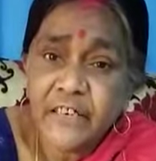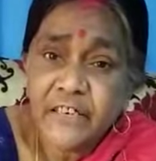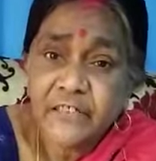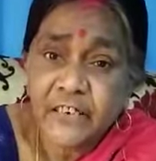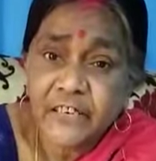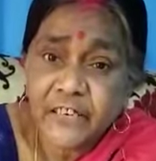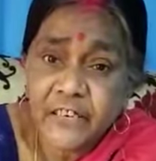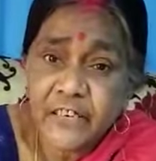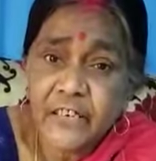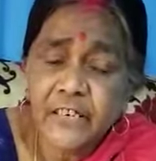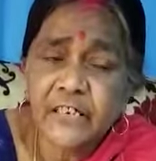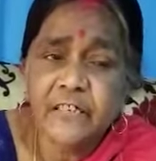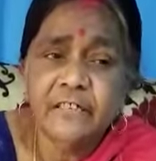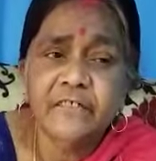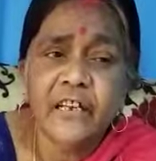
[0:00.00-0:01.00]
the key
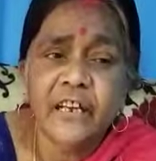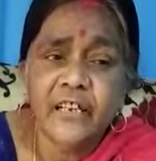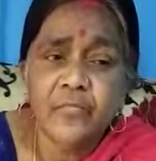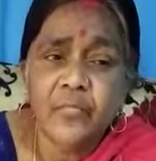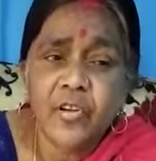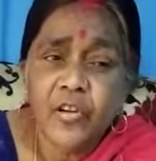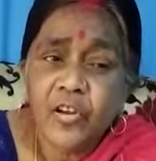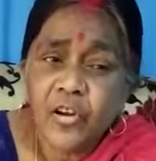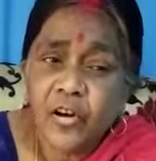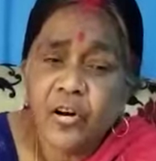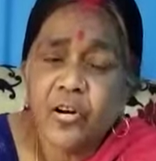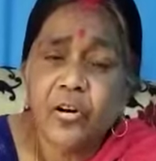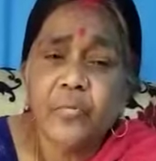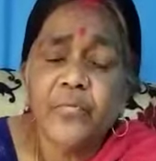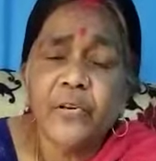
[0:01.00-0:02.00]
enzyme
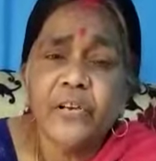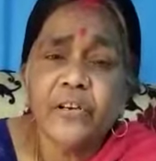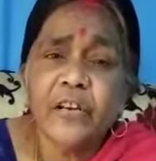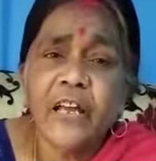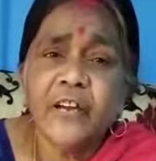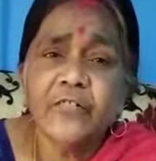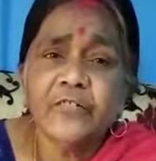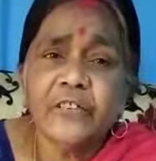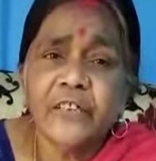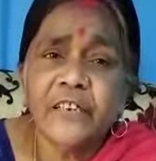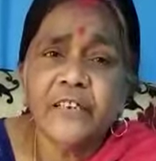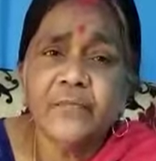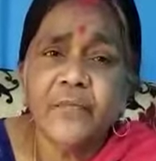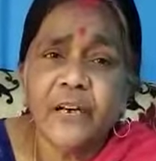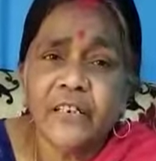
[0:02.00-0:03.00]
of
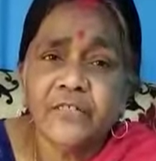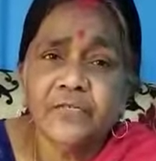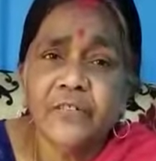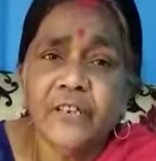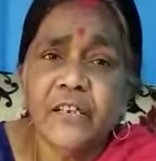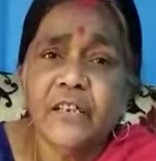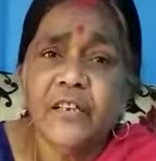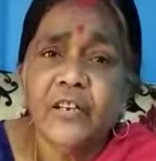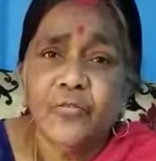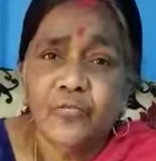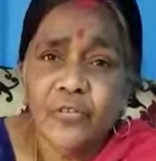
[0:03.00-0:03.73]
glycosylate pathway,